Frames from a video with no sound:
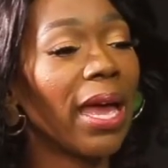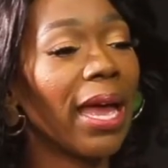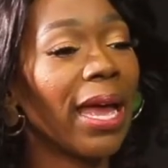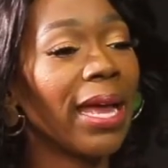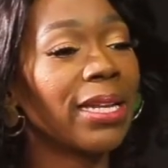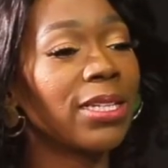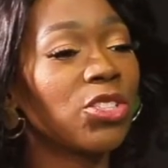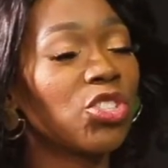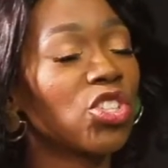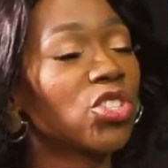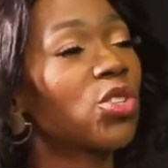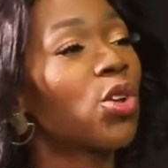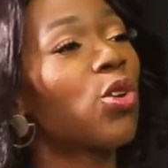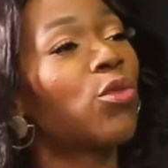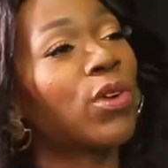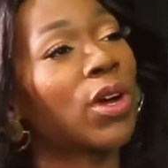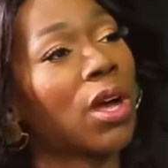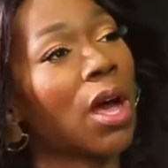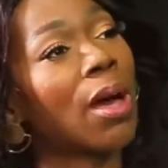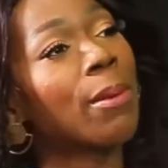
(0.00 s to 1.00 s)
and just
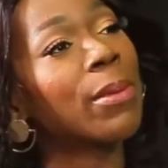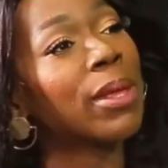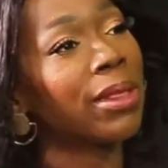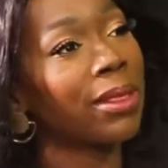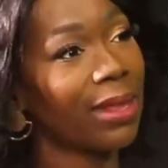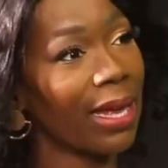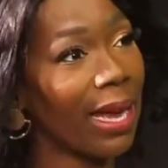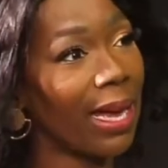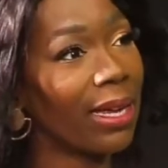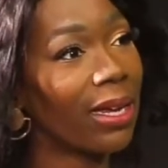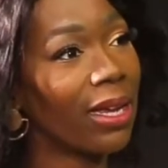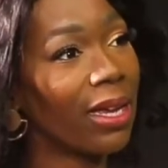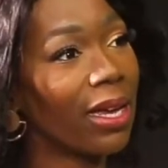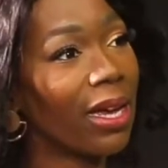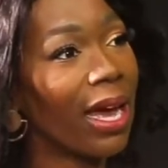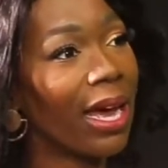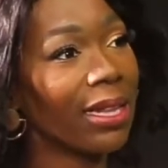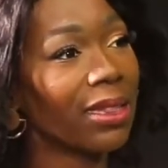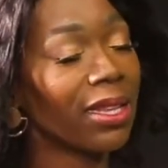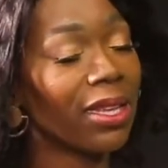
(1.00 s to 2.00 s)
overcoming that.
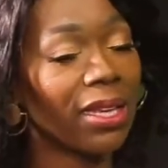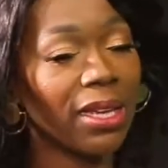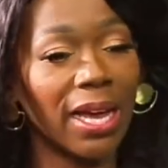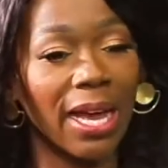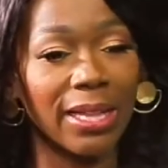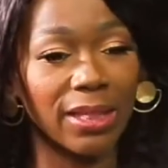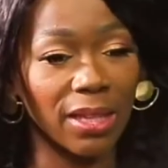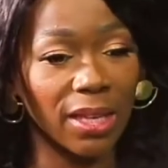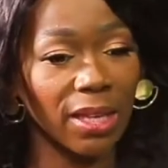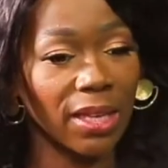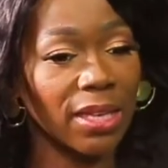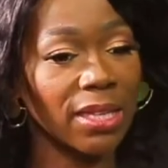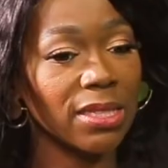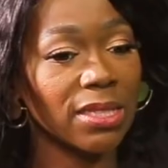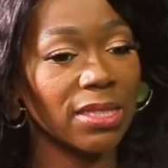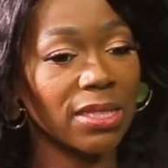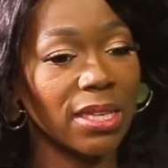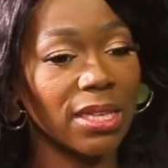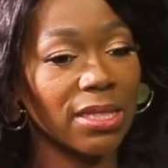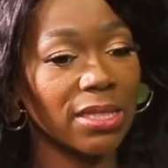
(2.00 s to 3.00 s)
I think
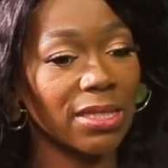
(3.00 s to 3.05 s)
it's